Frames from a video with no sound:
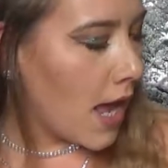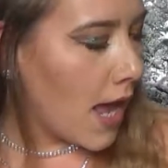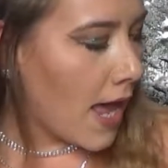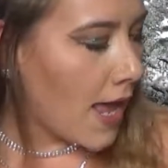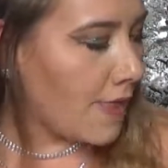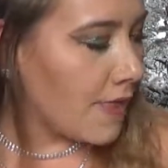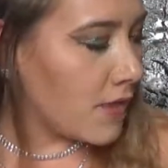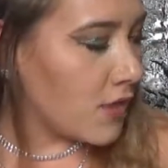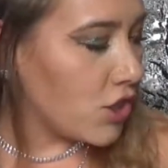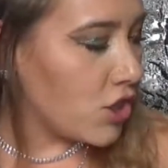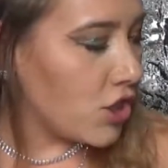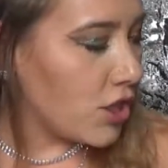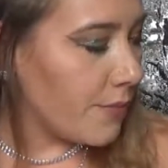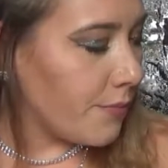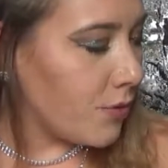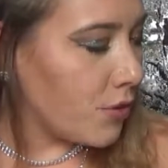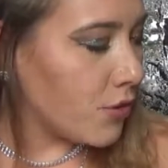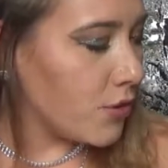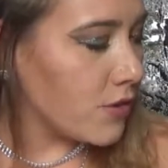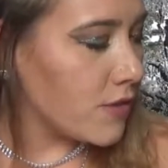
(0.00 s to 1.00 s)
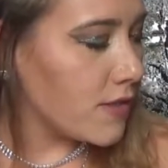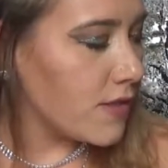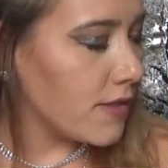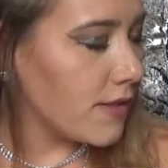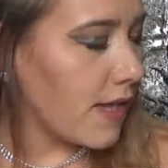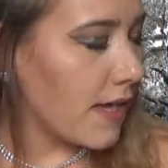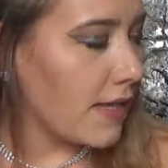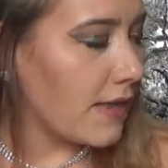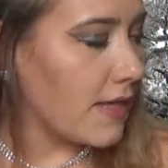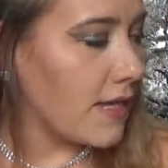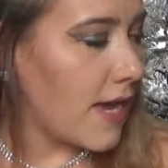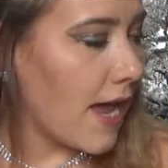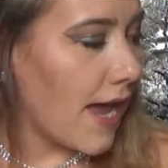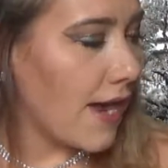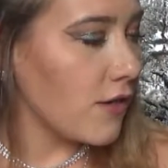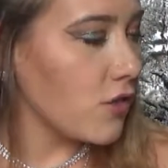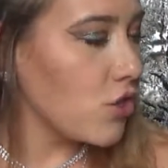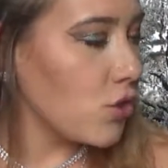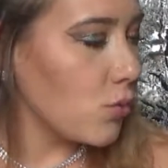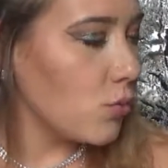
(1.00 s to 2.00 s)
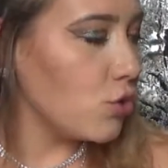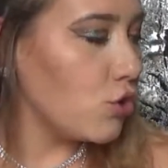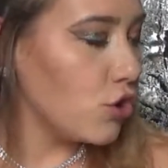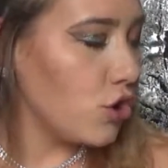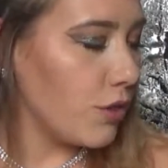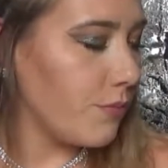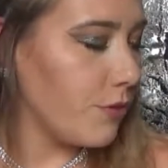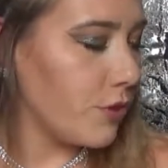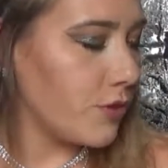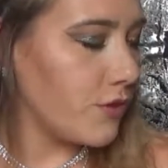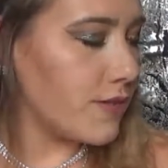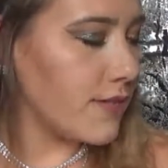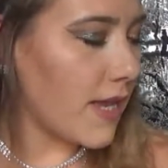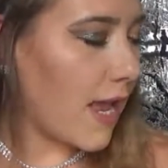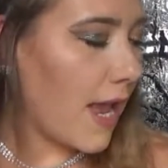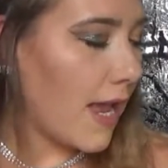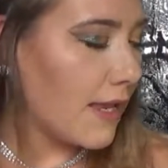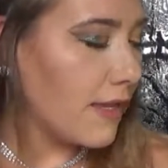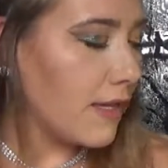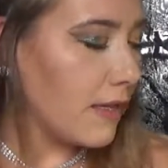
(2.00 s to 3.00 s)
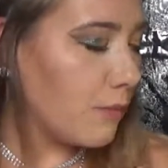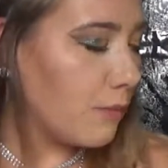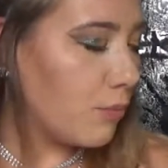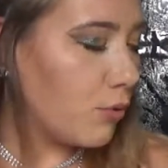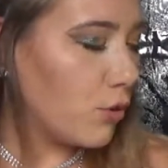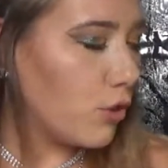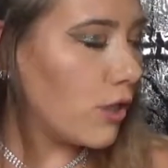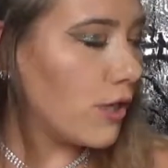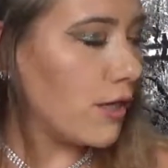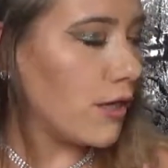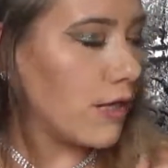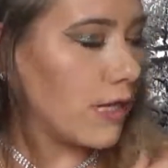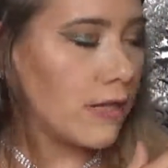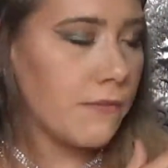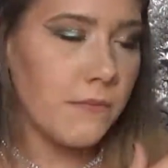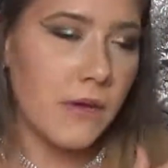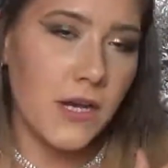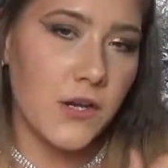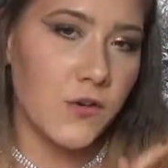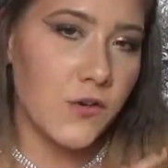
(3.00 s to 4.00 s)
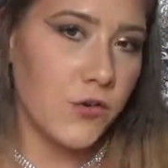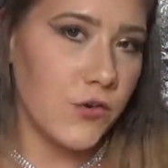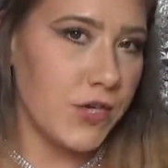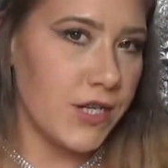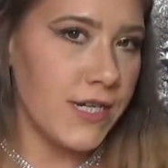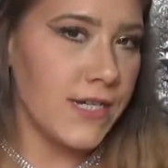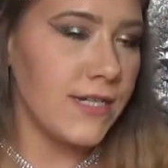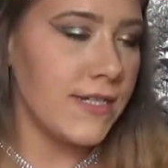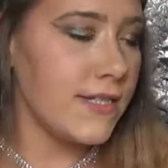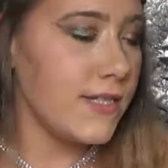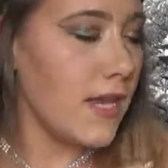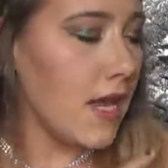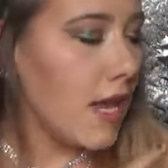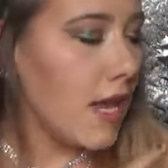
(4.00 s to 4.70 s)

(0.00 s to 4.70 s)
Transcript: And the shimmers, like the actual shimmers, I can put in my crease.